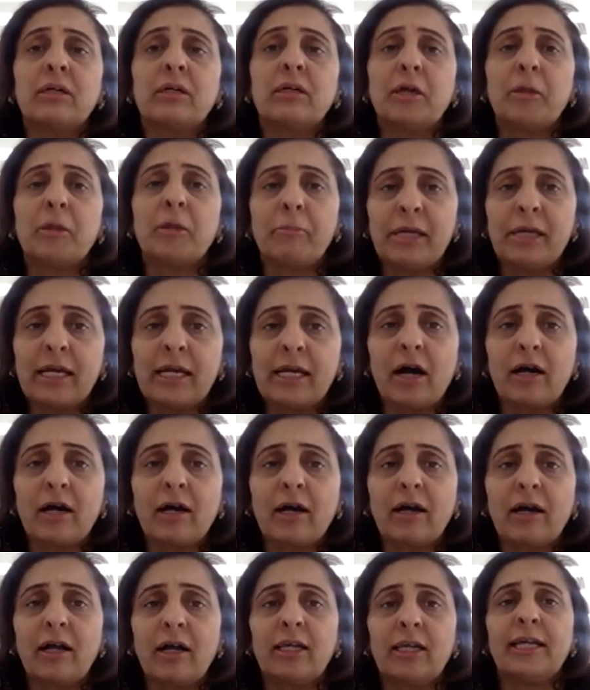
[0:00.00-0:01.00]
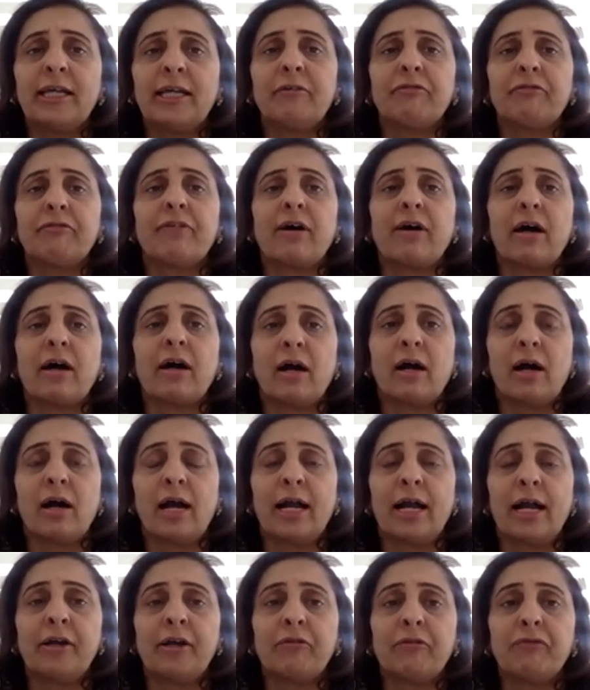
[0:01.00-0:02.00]
Mia Khalifa,
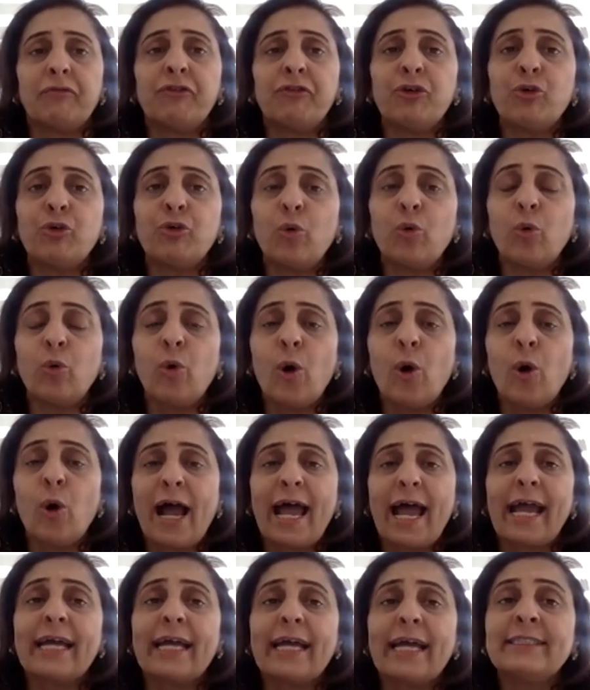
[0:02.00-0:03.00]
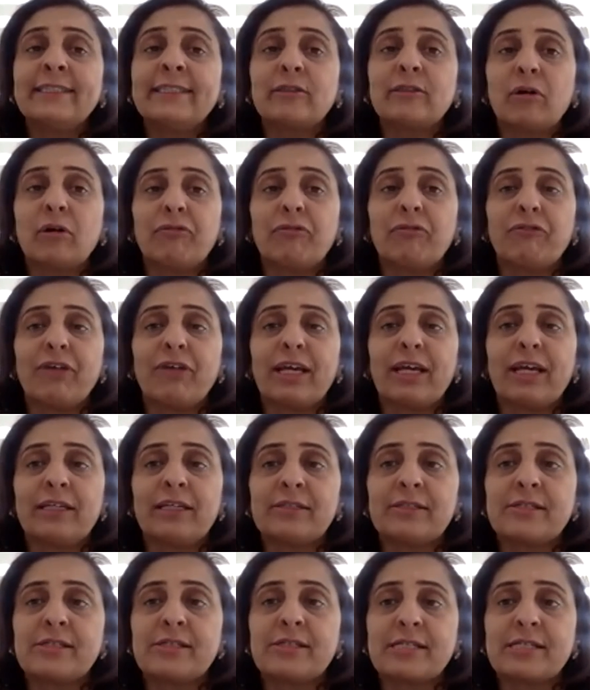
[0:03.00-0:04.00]
and a few heads of
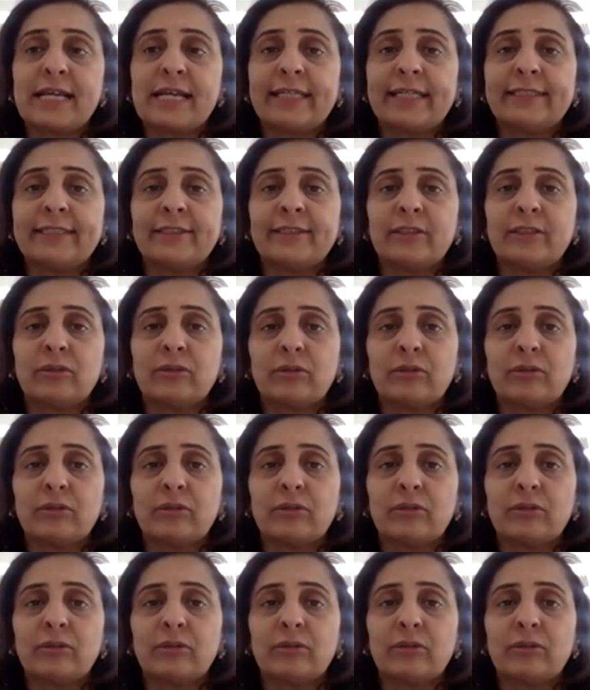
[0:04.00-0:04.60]
various states,